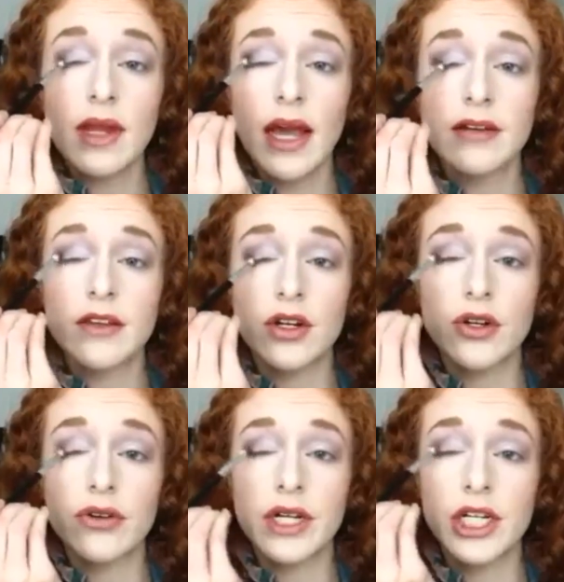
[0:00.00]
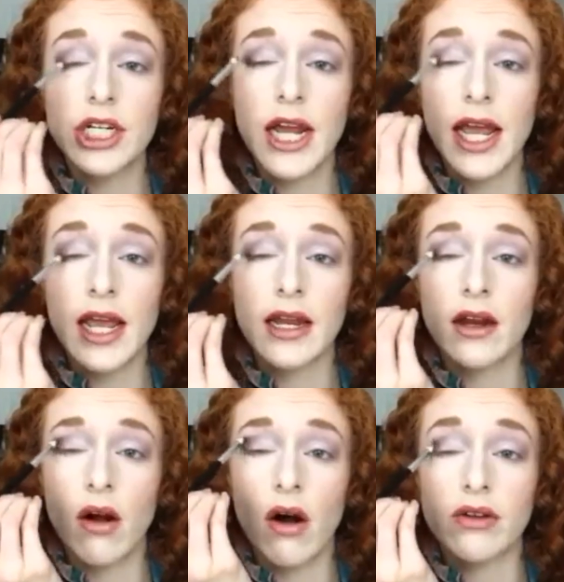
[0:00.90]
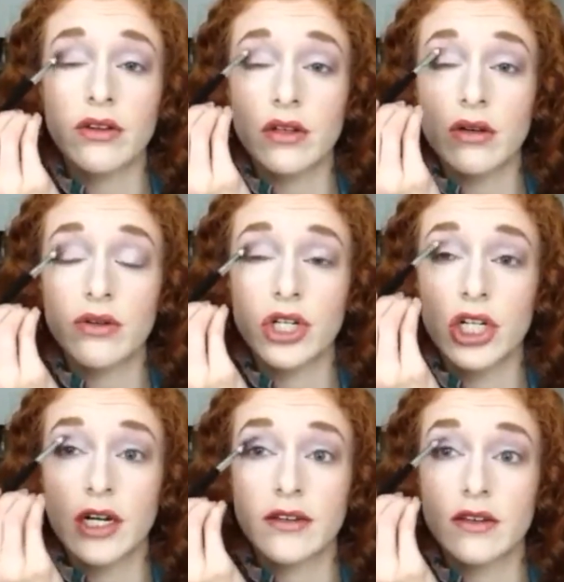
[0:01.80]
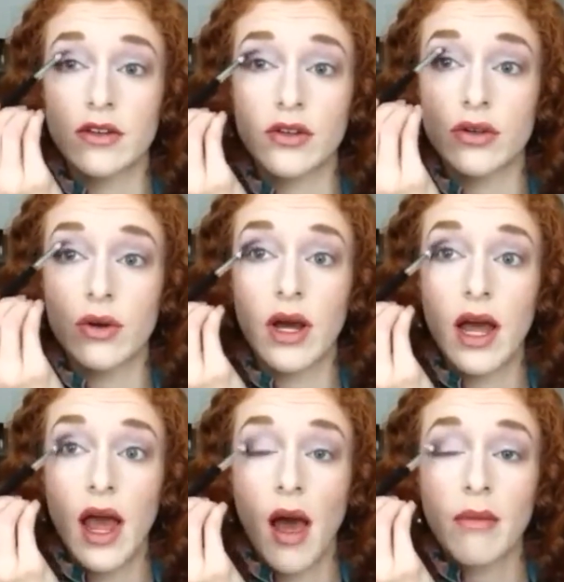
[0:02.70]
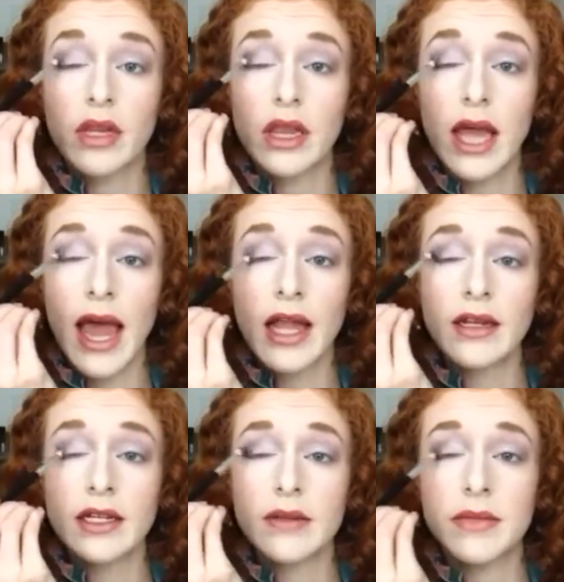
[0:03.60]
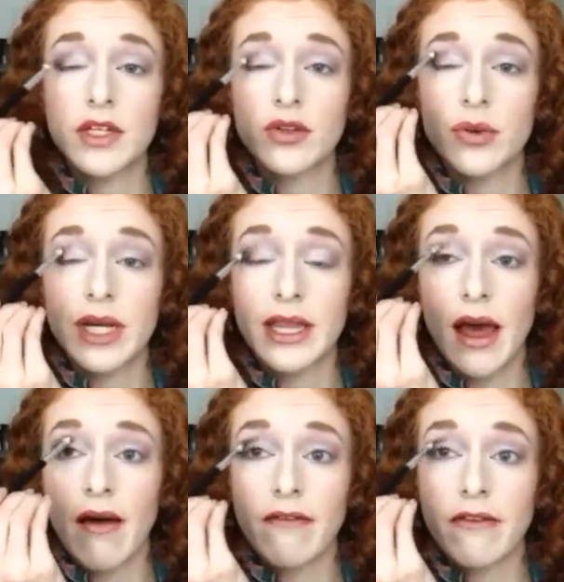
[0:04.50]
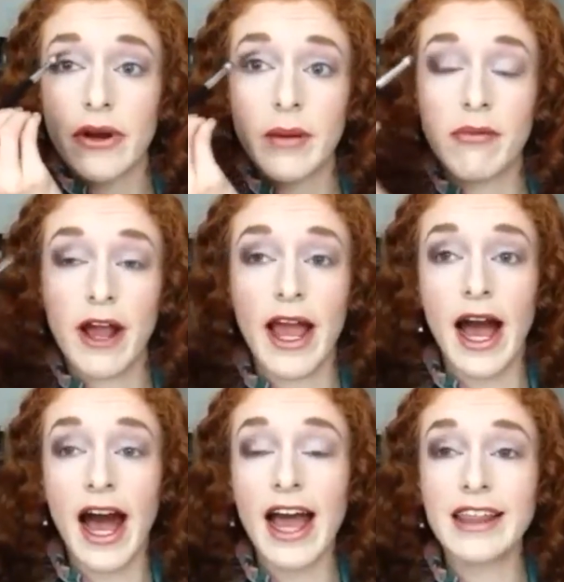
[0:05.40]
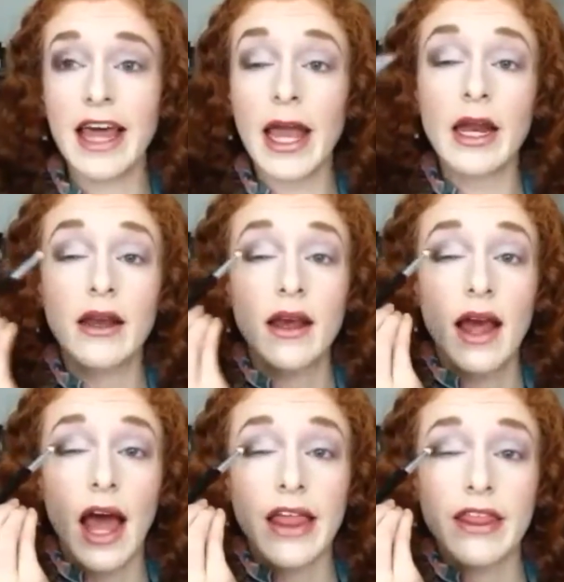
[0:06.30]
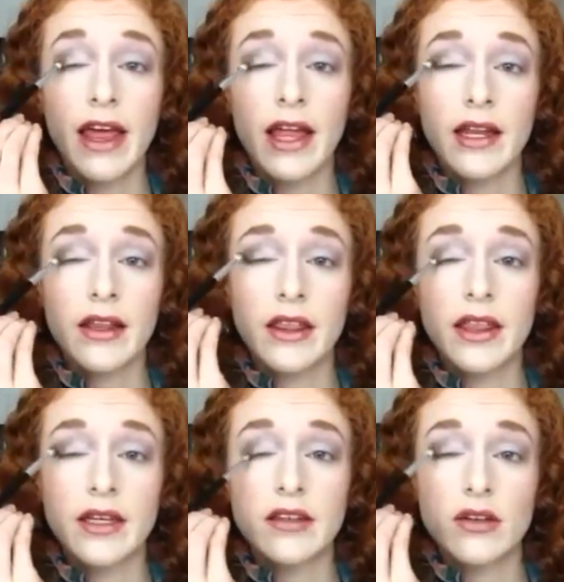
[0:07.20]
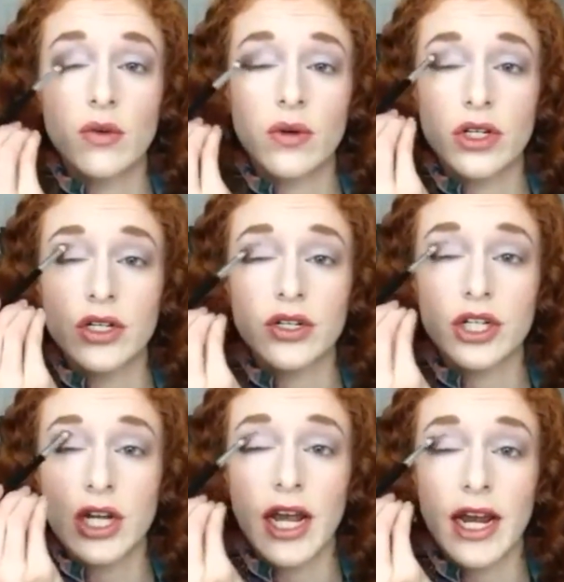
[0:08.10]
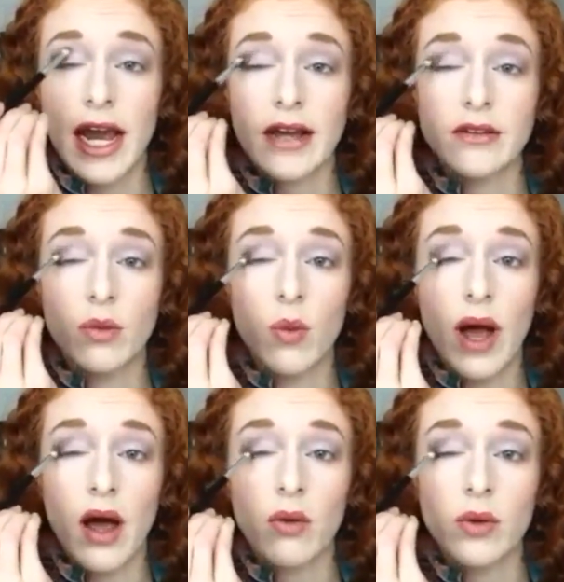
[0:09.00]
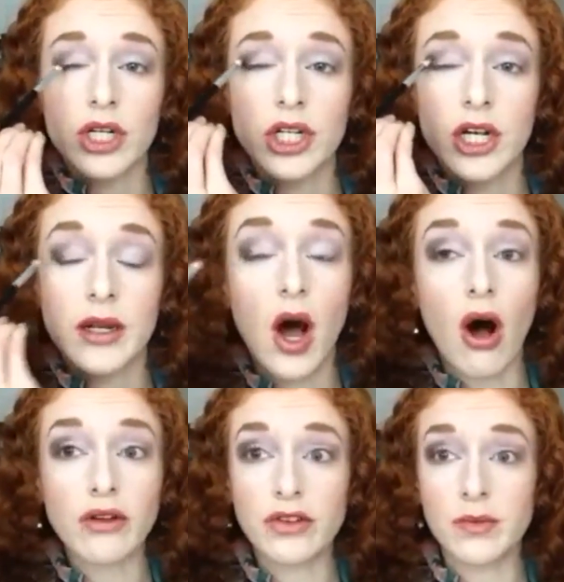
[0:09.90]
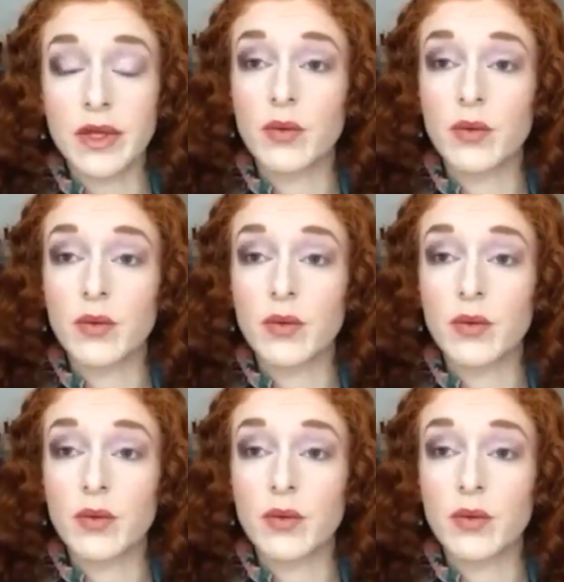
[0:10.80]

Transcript: as our crease shade and also just to blend in between that very bright highlight and then this gorgeous shade as well, which can also be